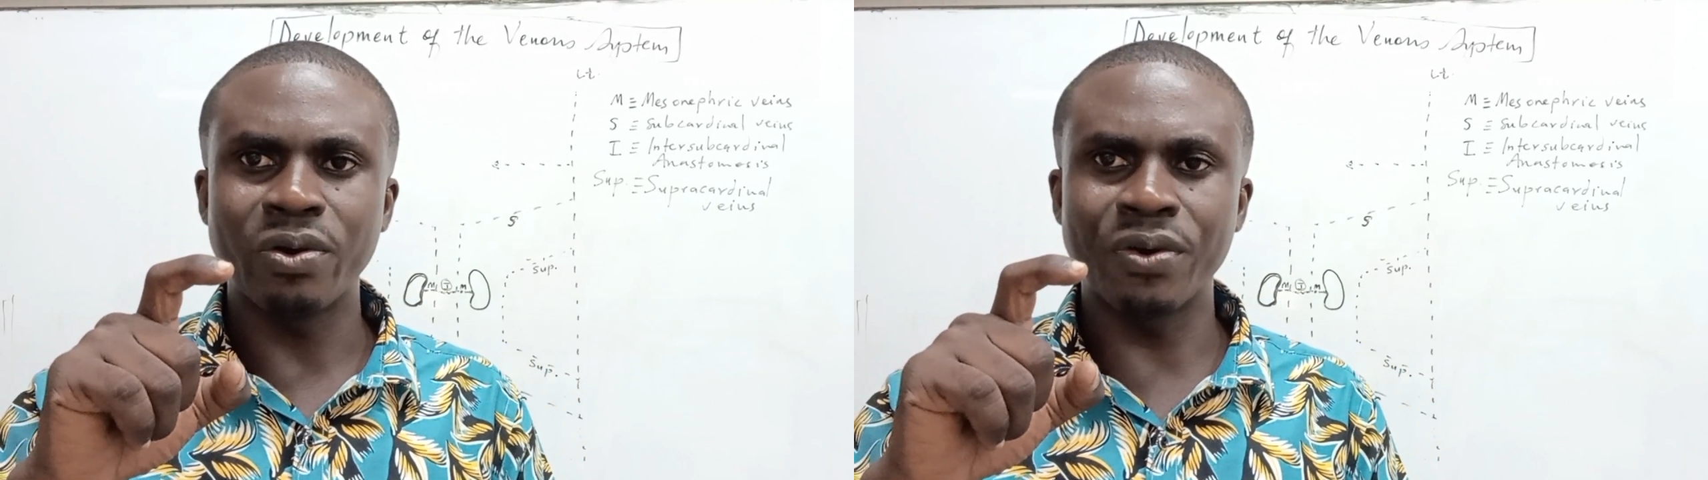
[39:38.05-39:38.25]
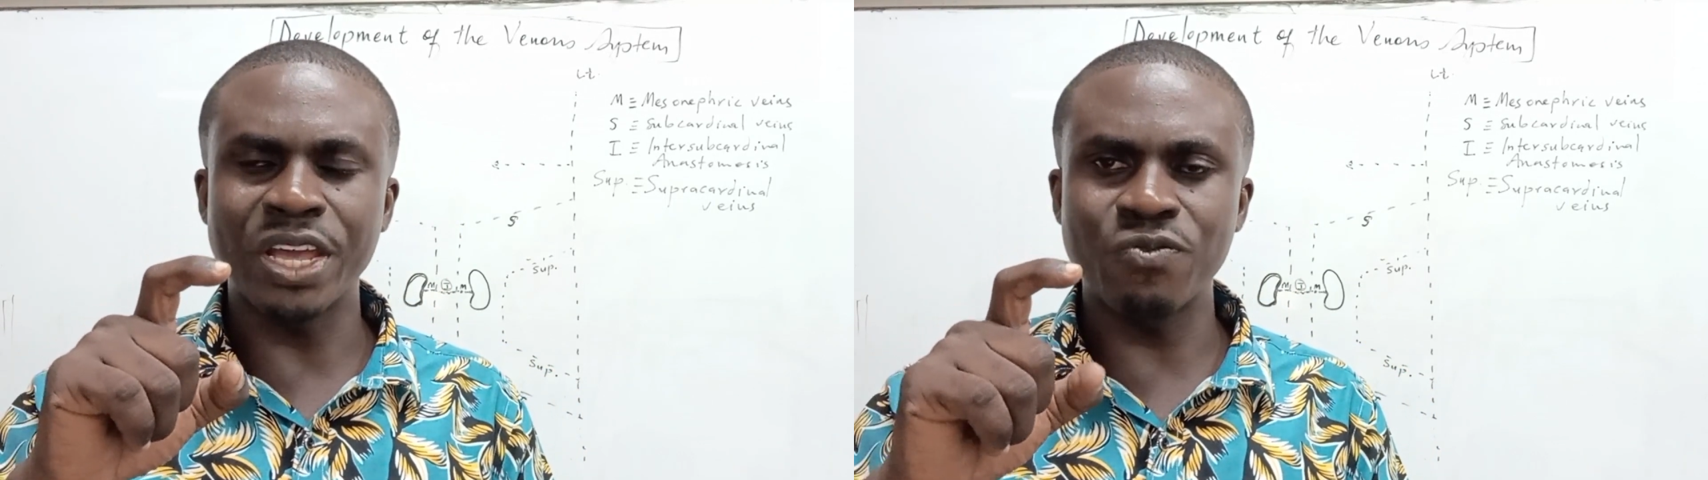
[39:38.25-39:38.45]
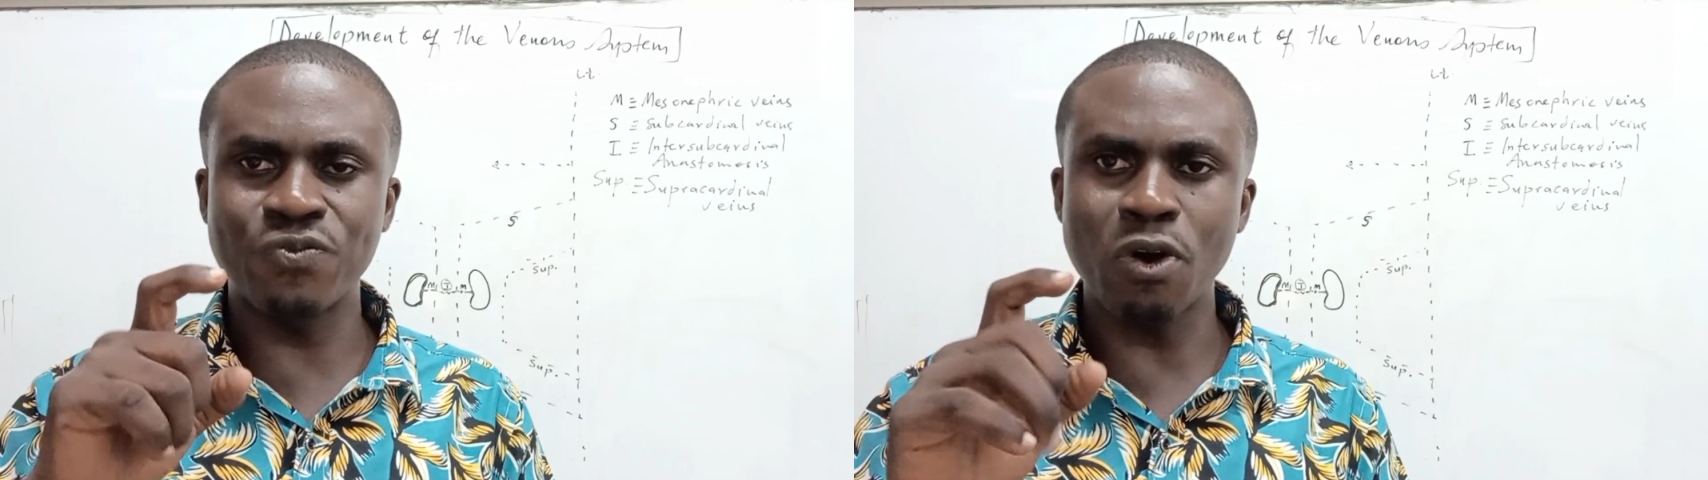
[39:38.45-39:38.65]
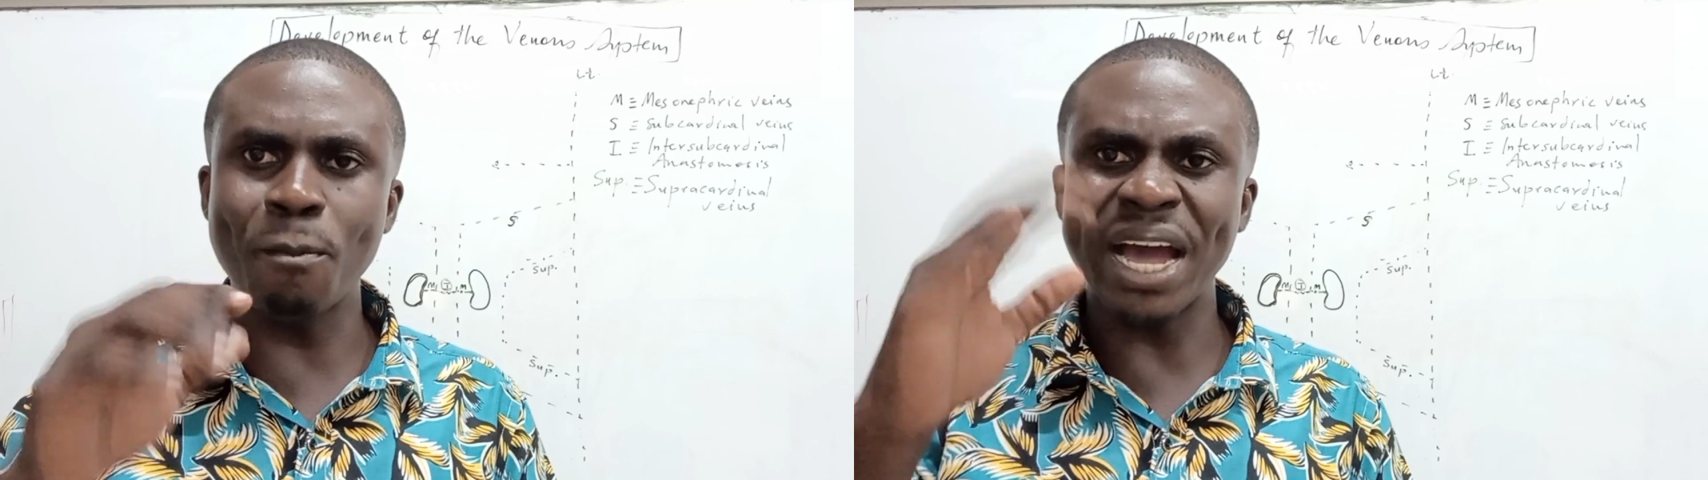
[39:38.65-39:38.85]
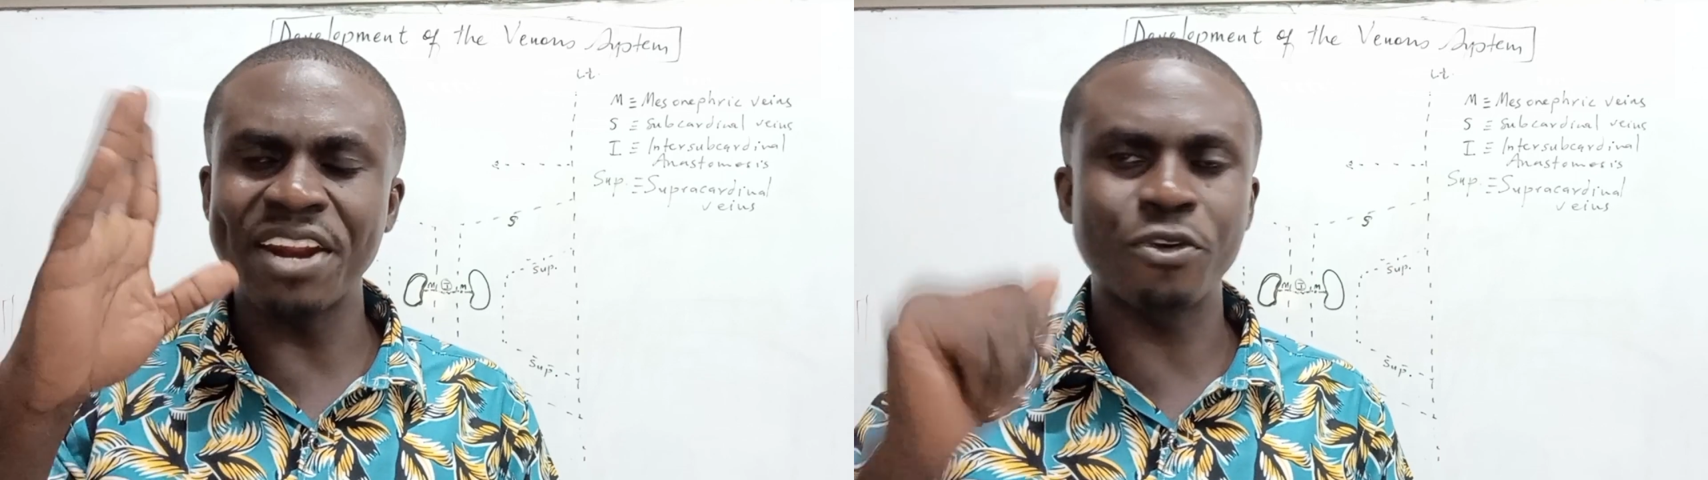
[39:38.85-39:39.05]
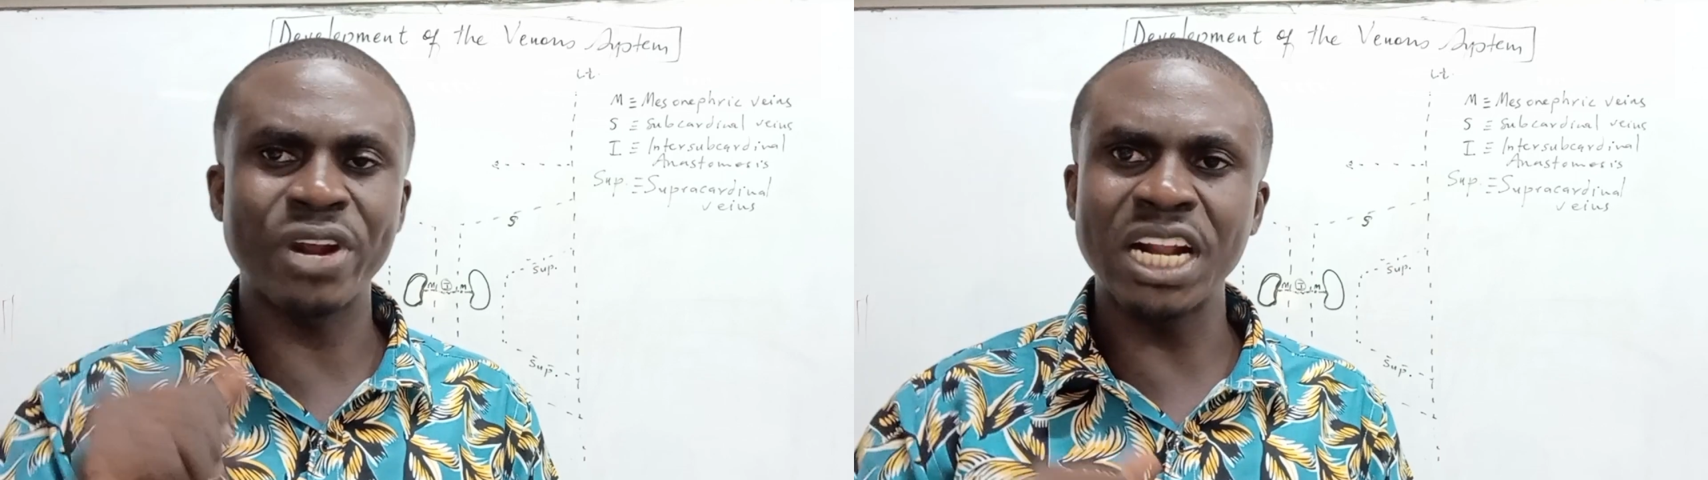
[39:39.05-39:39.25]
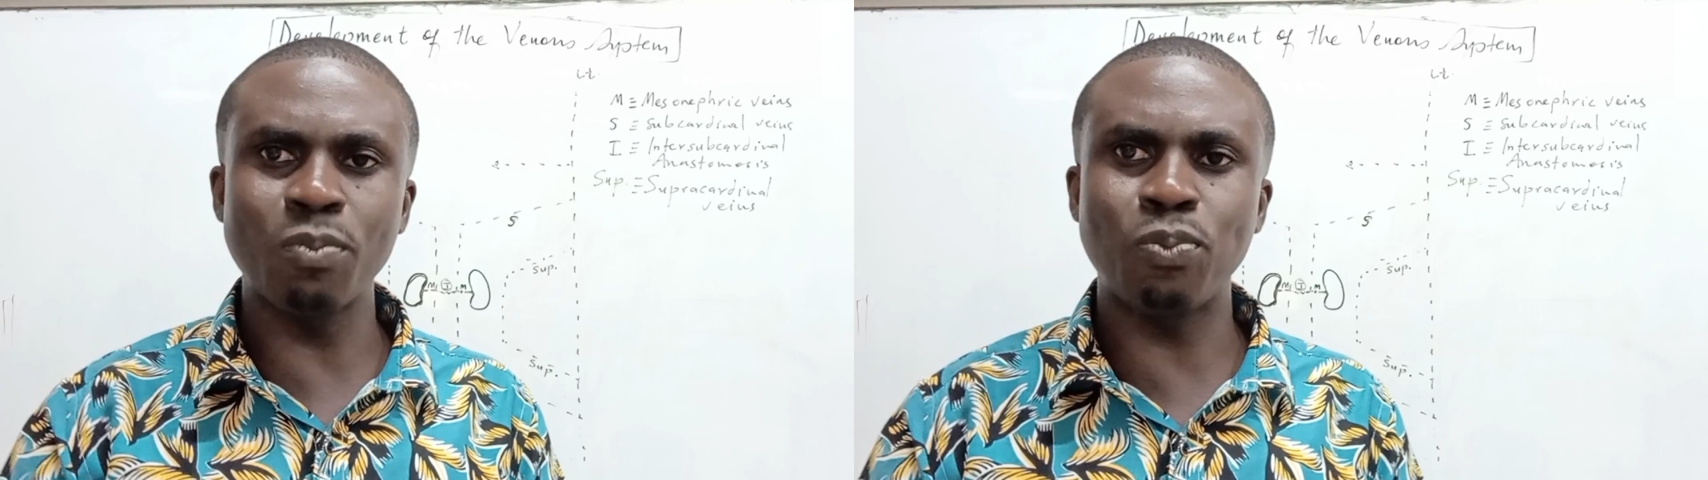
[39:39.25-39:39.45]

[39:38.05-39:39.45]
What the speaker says: okay, formed by the cranial